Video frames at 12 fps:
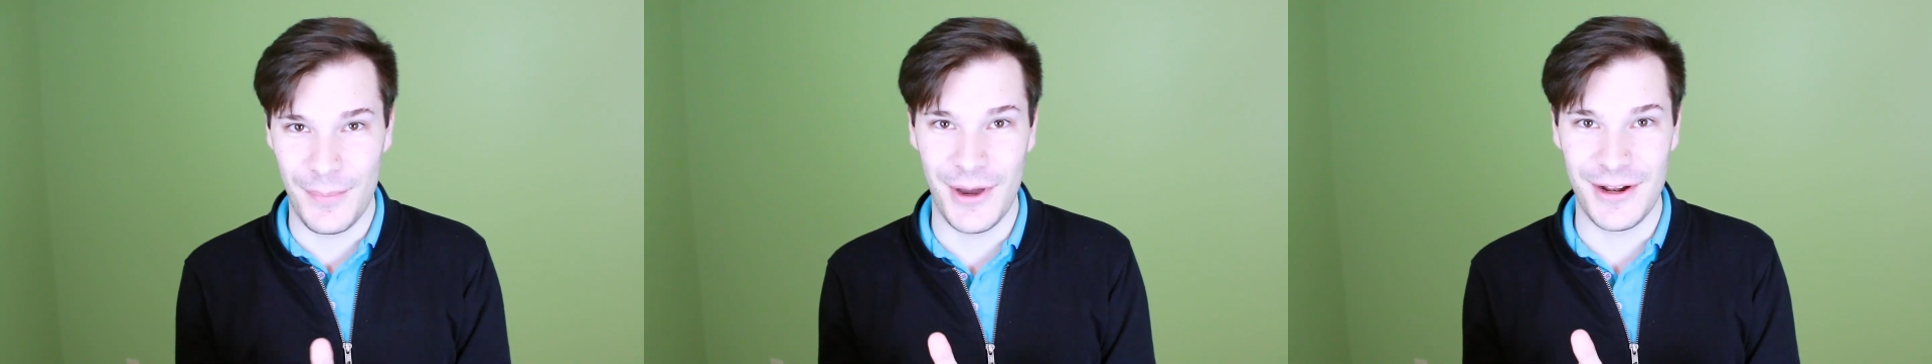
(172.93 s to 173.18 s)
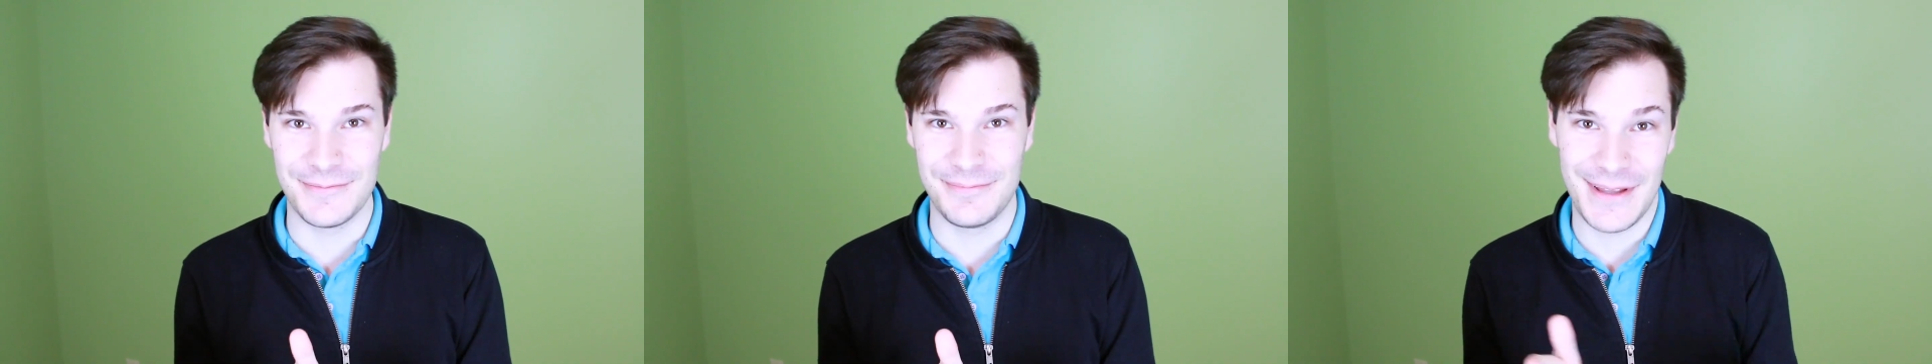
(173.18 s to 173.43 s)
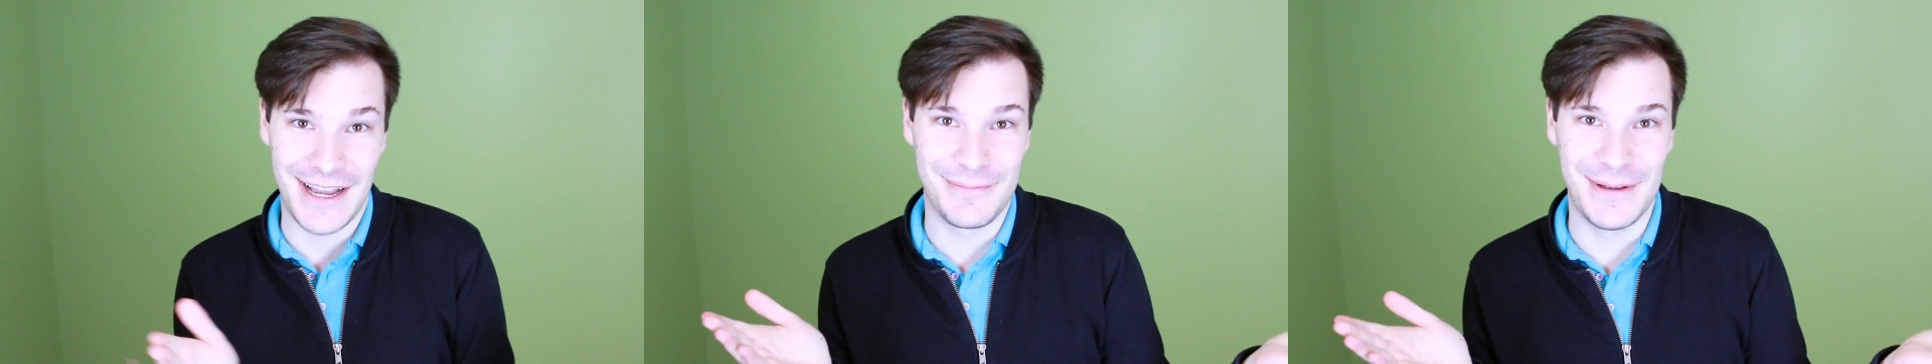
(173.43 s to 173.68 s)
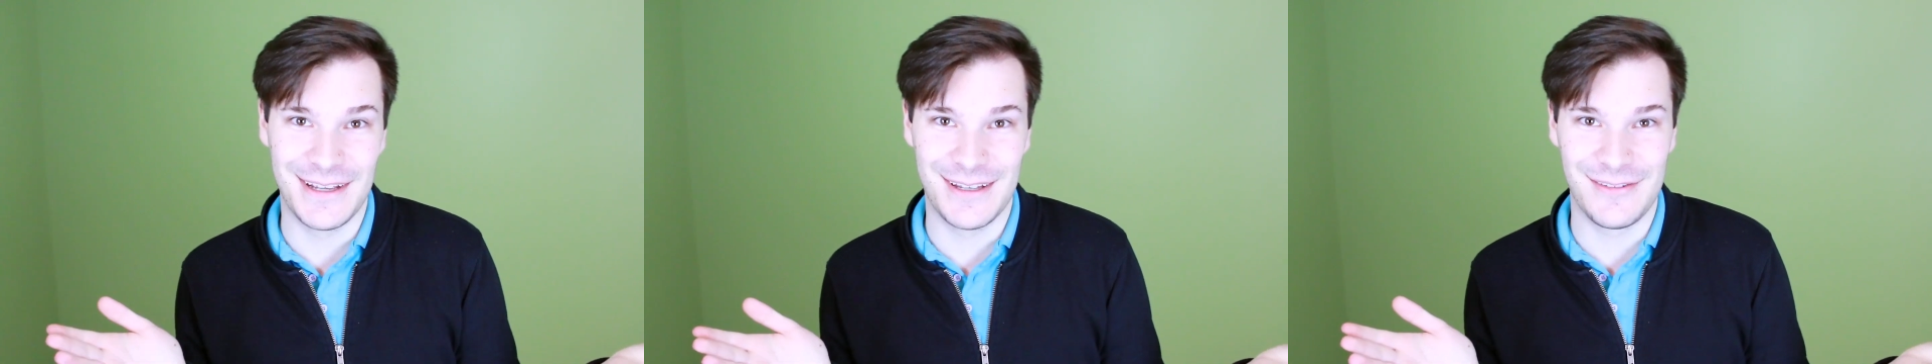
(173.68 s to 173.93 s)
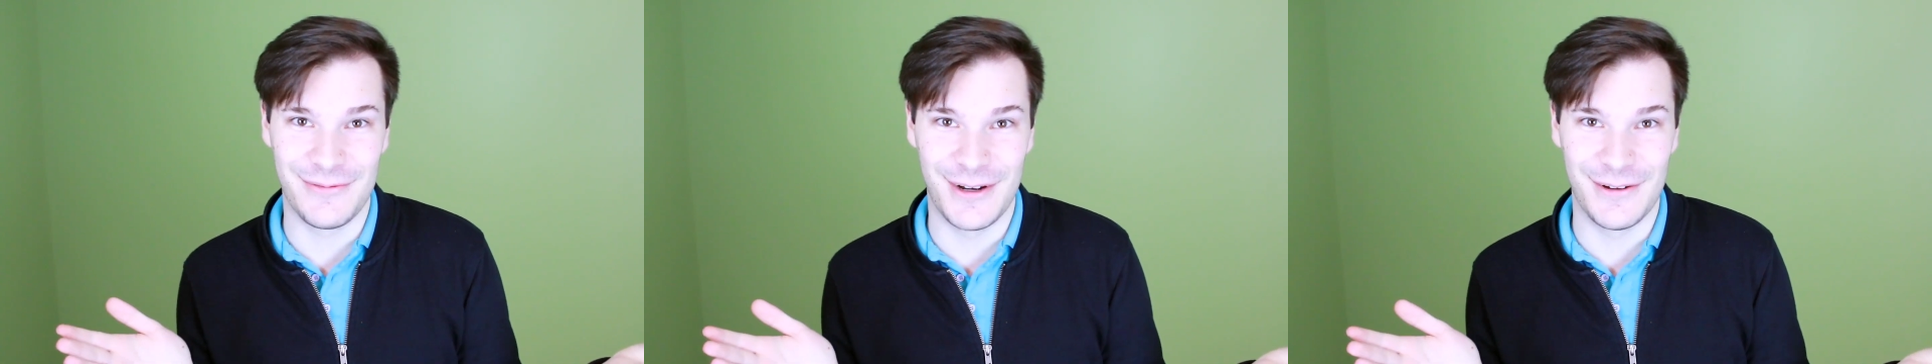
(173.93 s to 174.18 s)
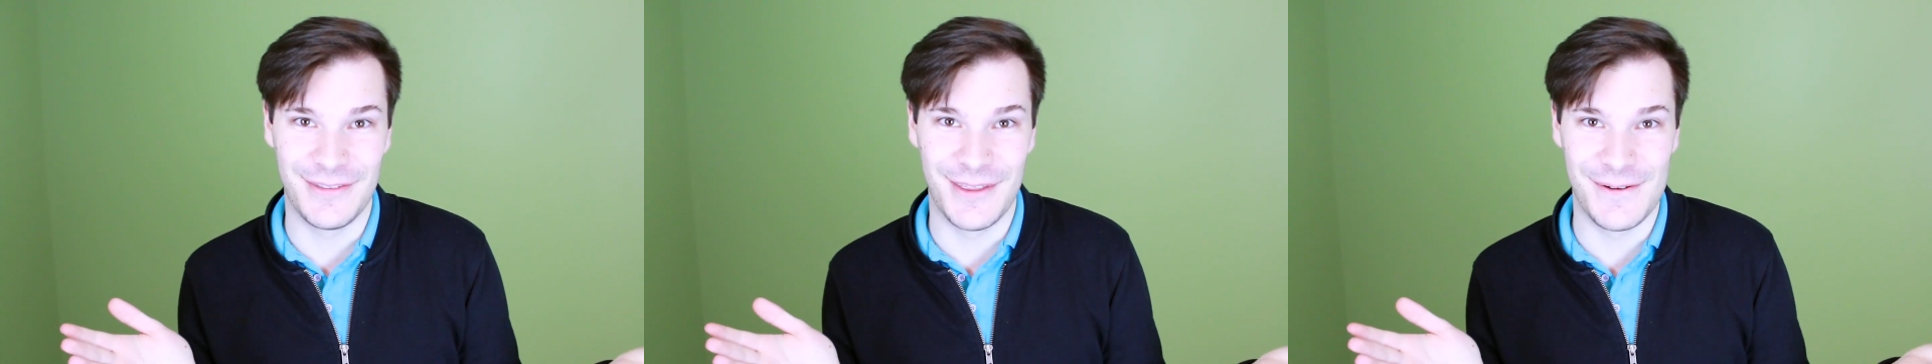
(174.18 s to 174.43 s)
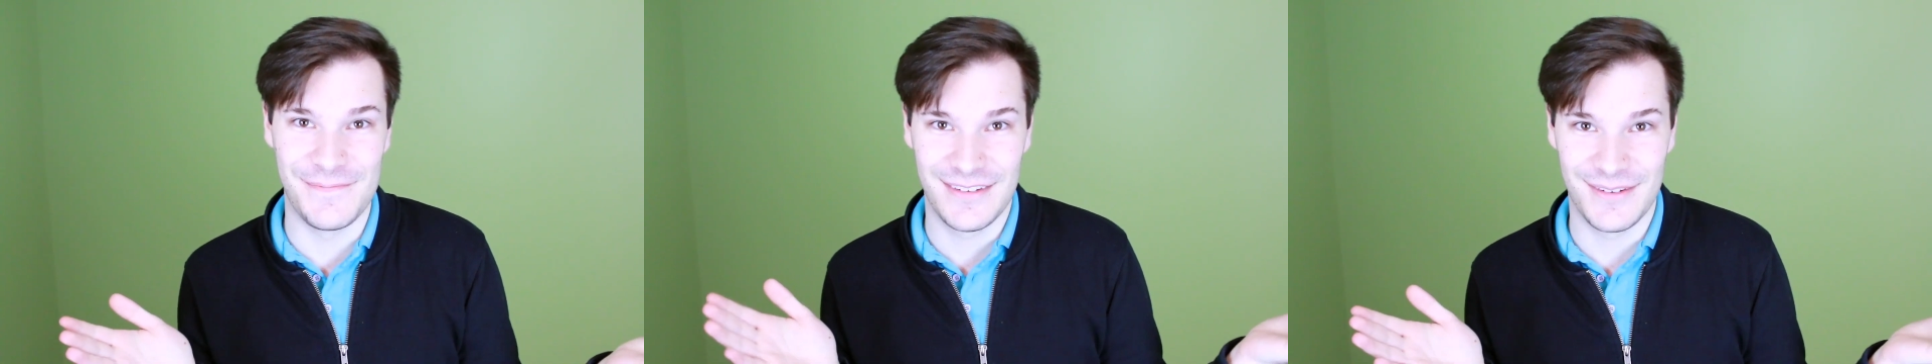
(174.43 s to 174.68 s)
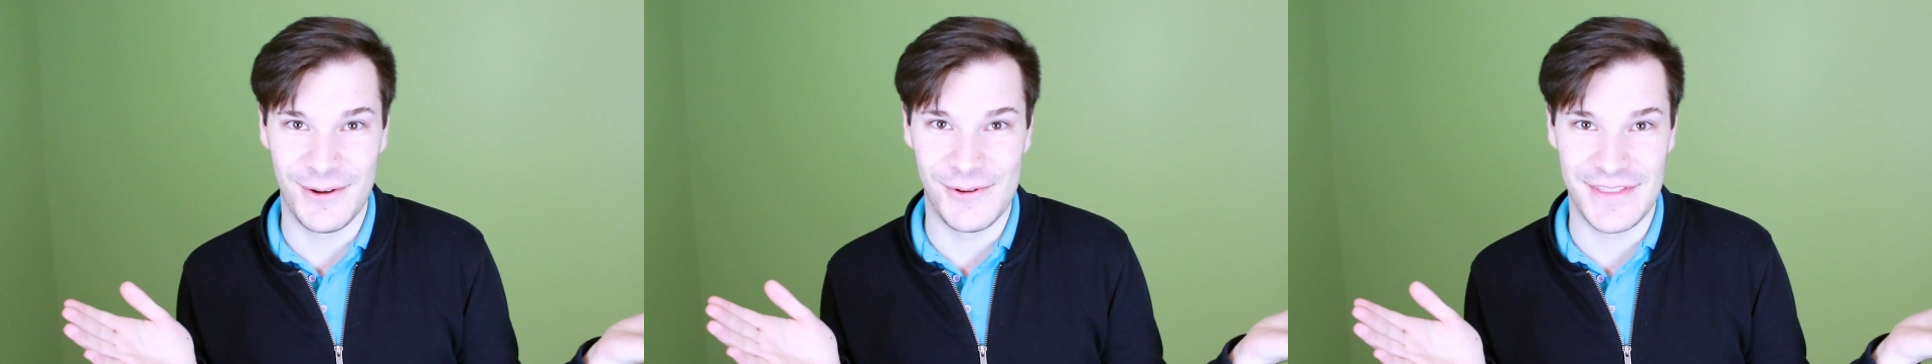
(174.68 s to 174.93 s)
but Blackpink is one of them.
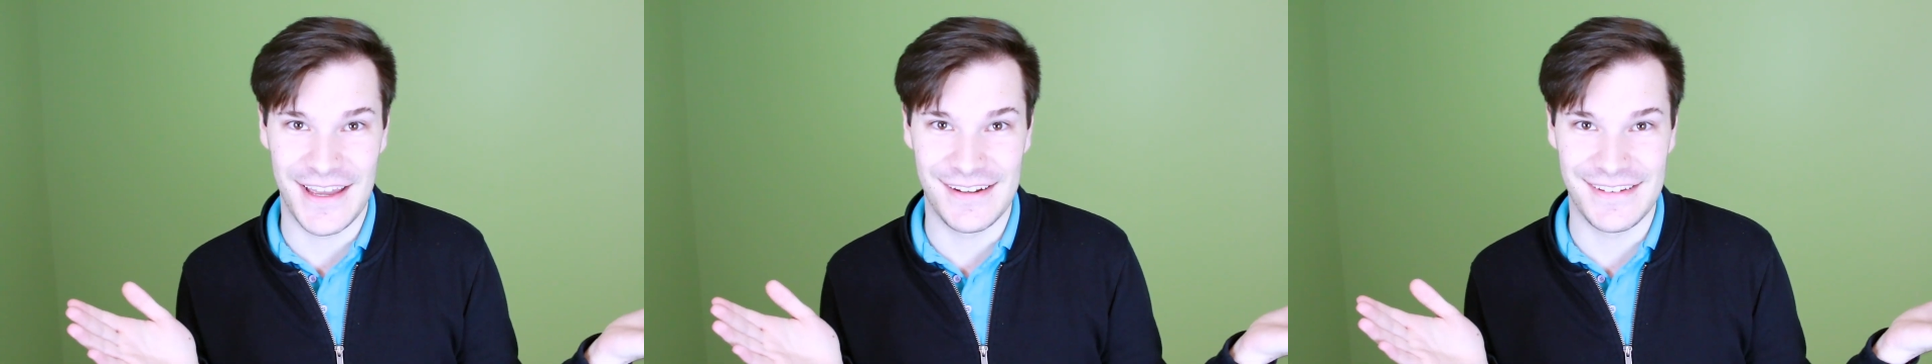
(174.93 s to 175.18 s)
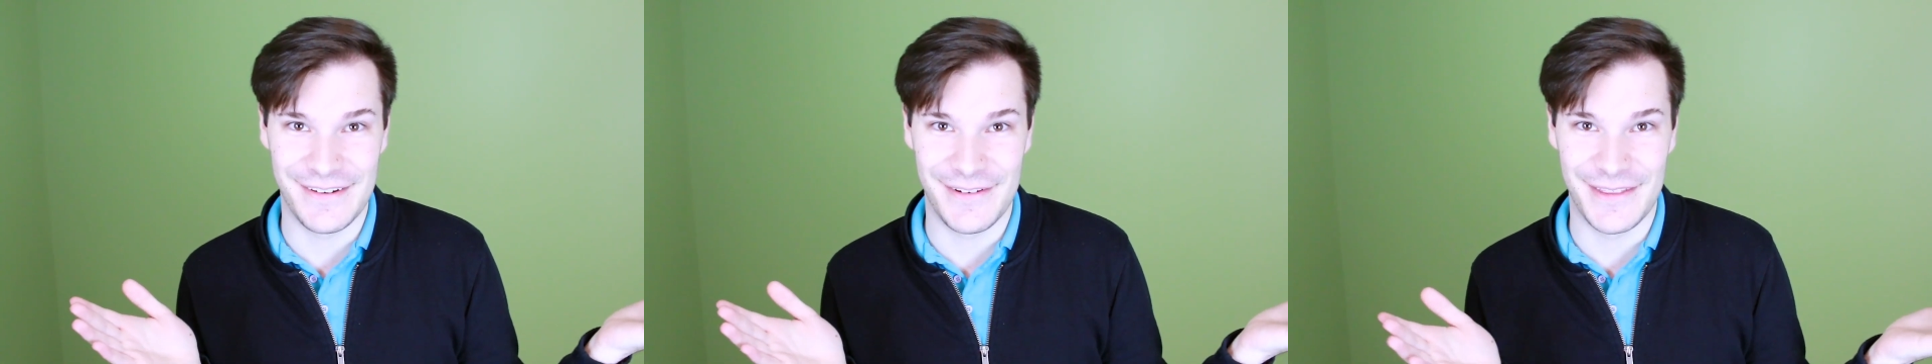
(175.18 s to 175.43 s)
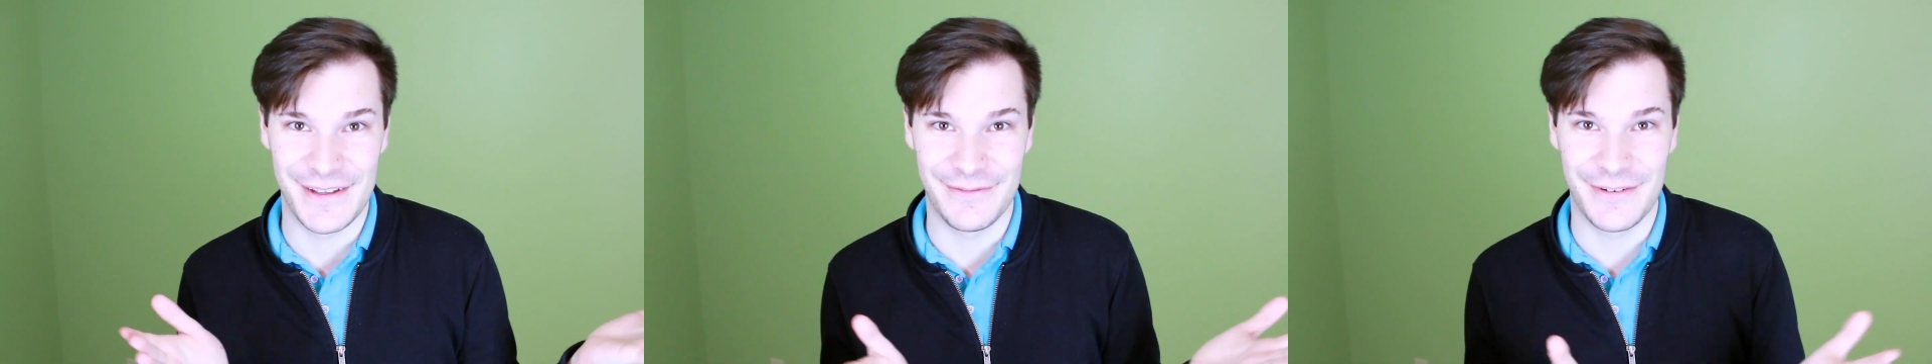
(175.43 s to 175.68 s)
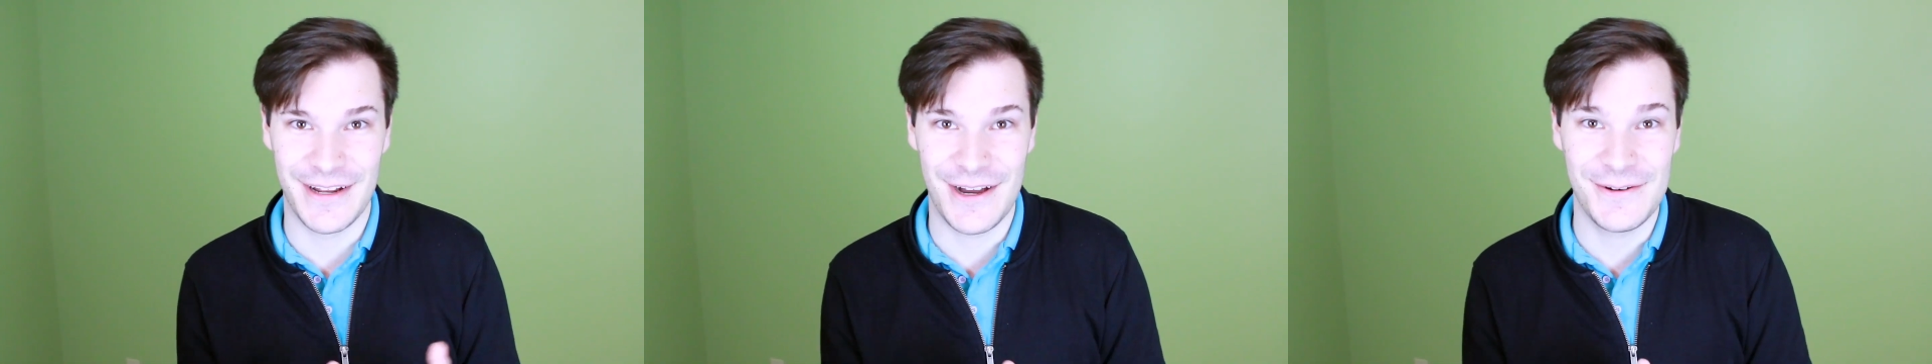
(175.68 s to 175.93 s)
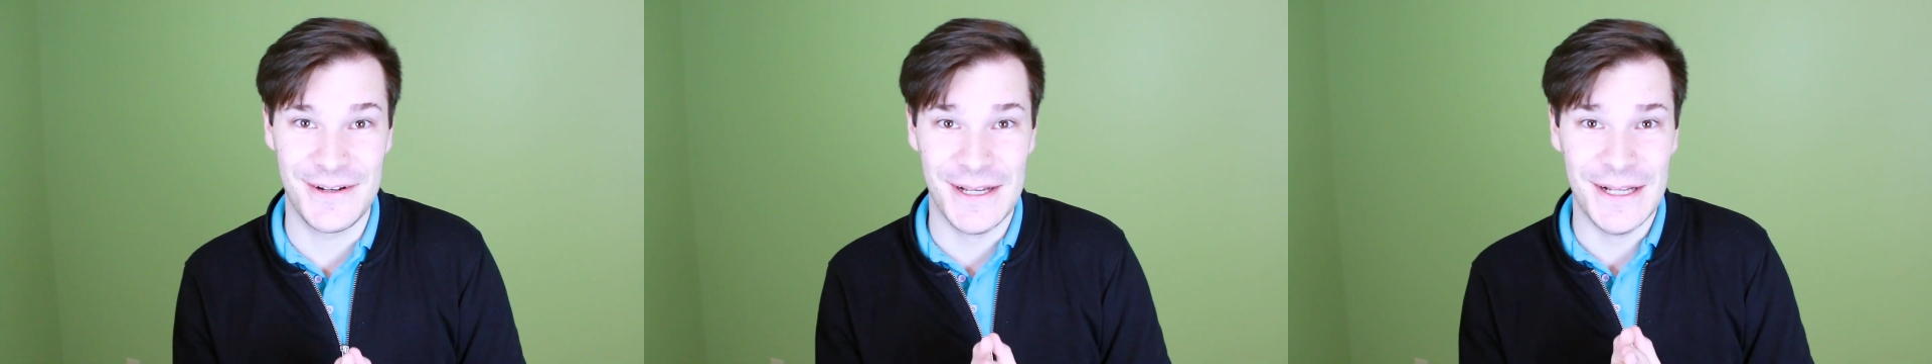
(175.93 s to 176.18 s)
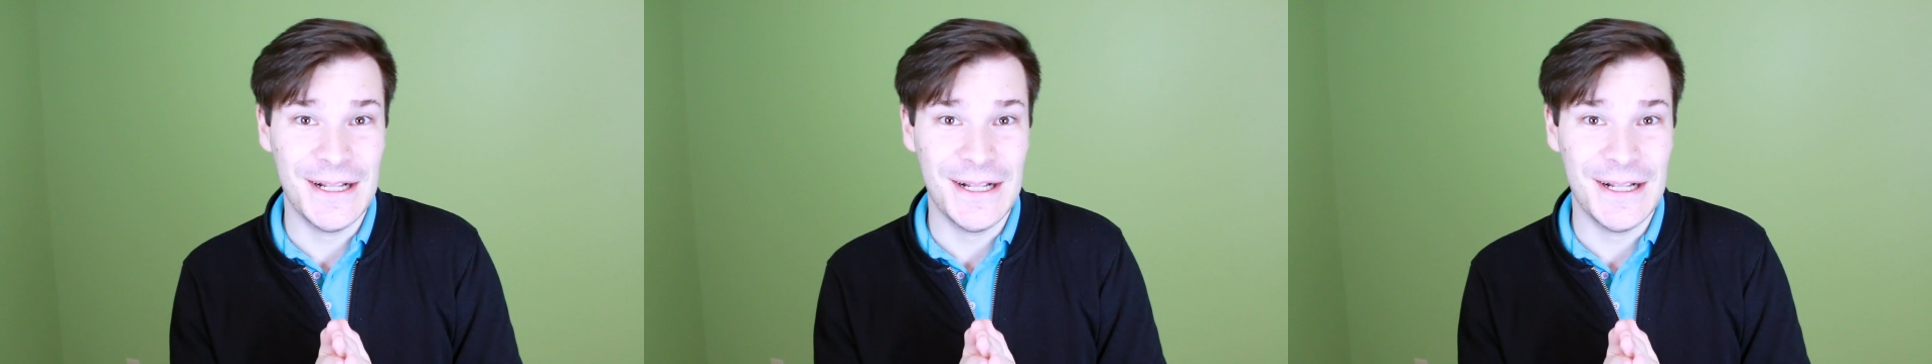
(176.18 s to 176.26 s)
So that is everything for now.